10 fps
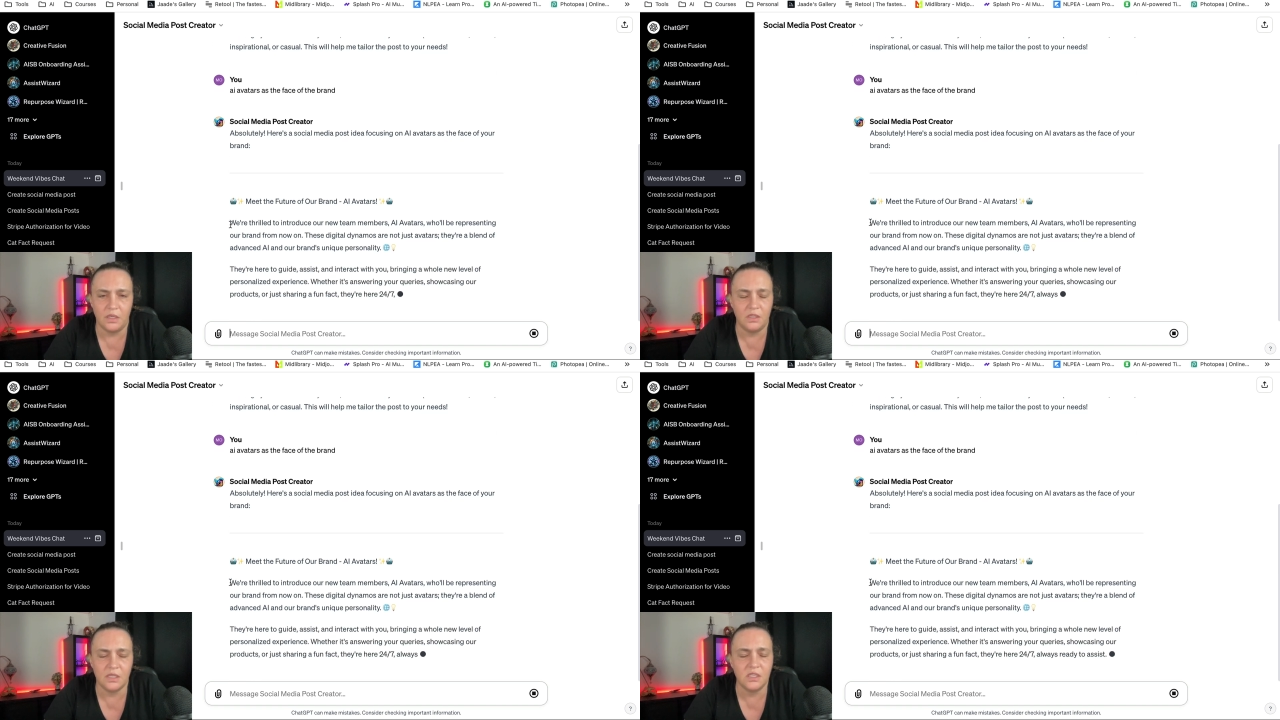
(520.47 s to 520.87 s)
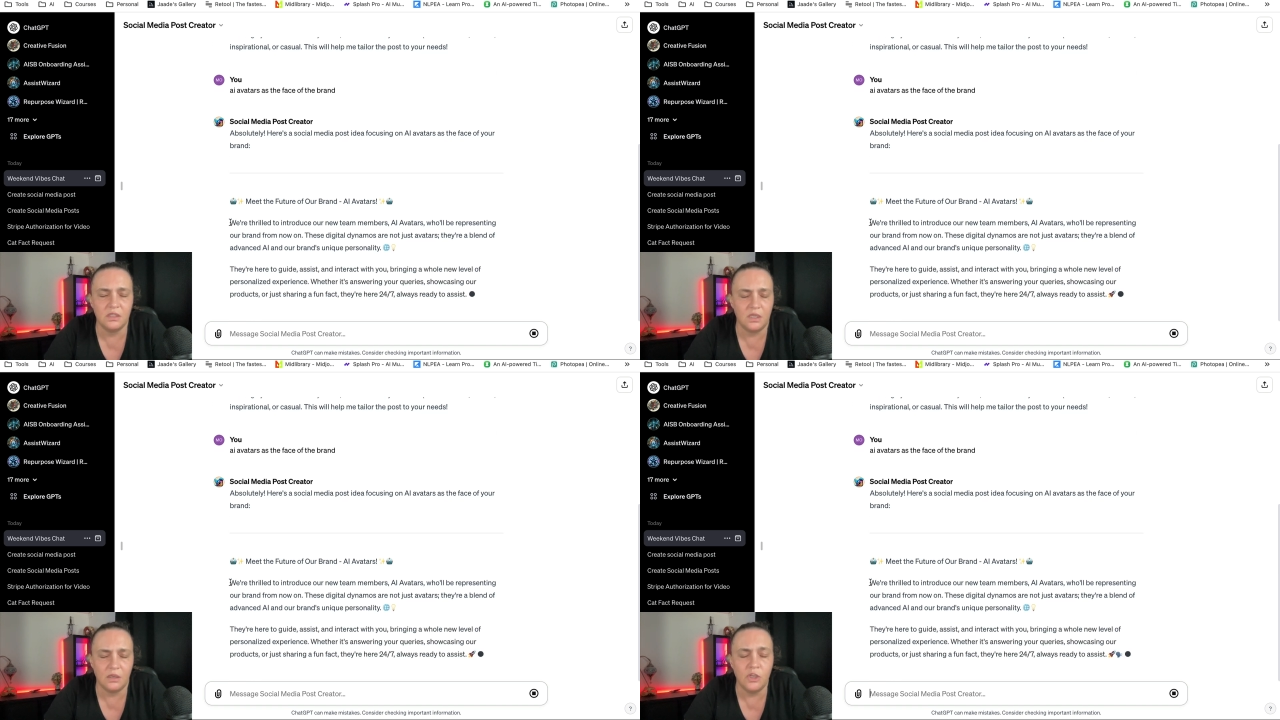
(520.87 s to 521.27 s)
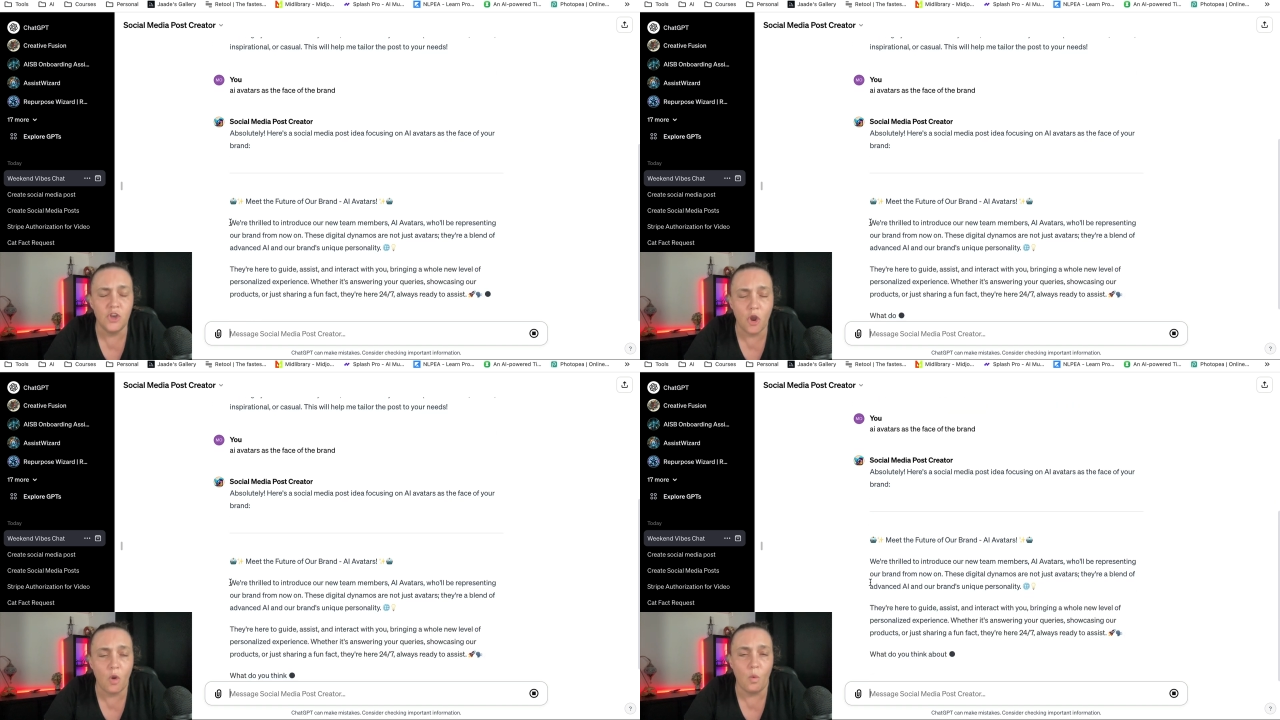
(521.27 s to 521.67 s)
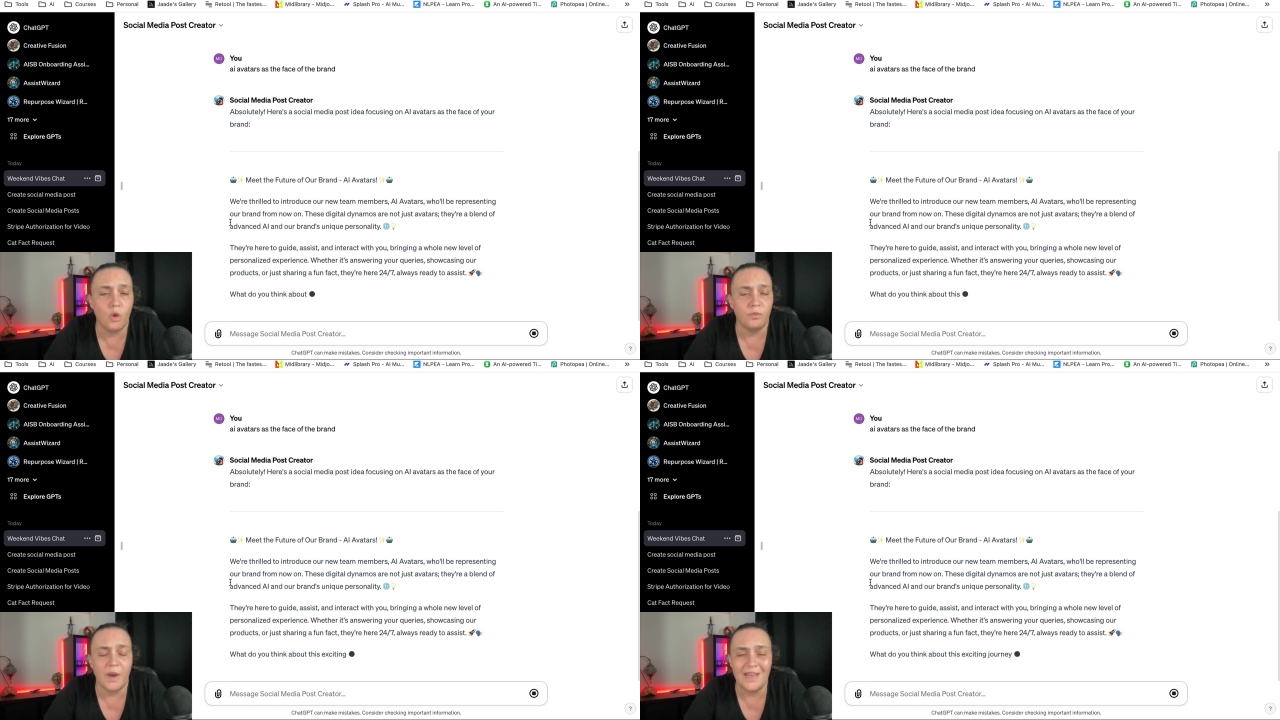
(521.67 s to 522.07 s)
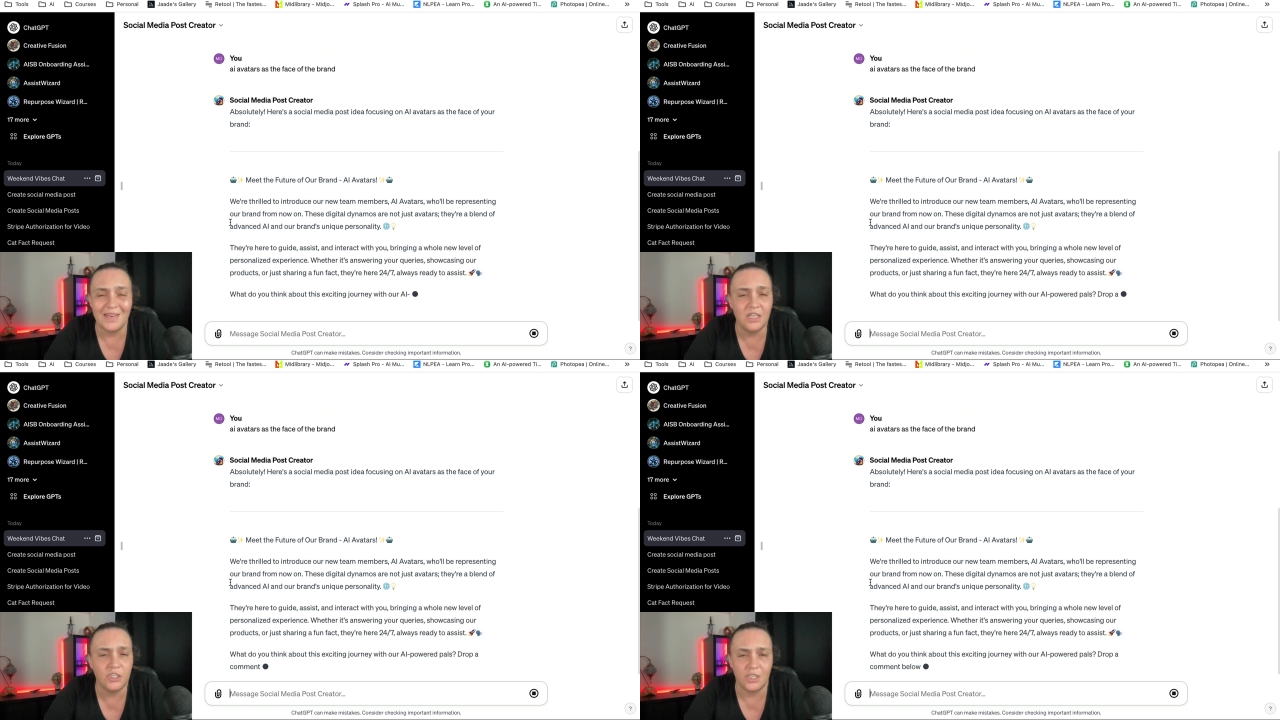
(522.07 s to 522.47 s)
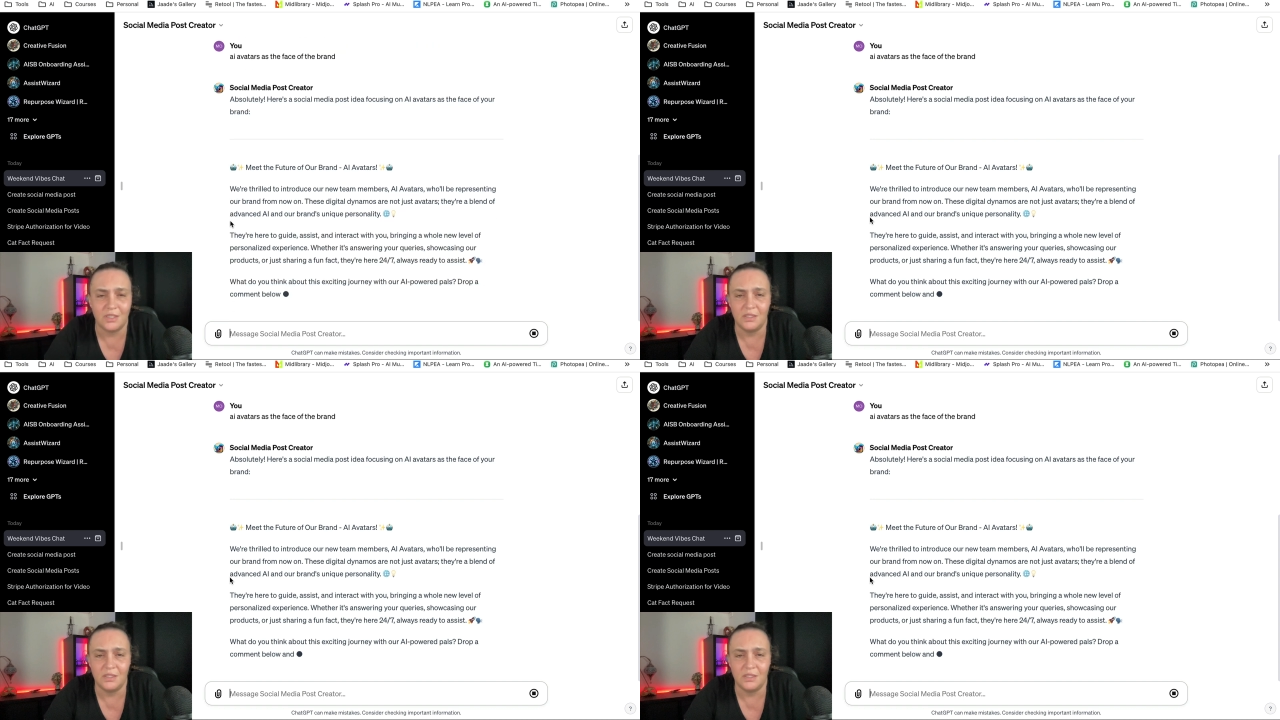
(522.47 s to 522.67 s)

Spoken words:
it doesn't know what my niche is,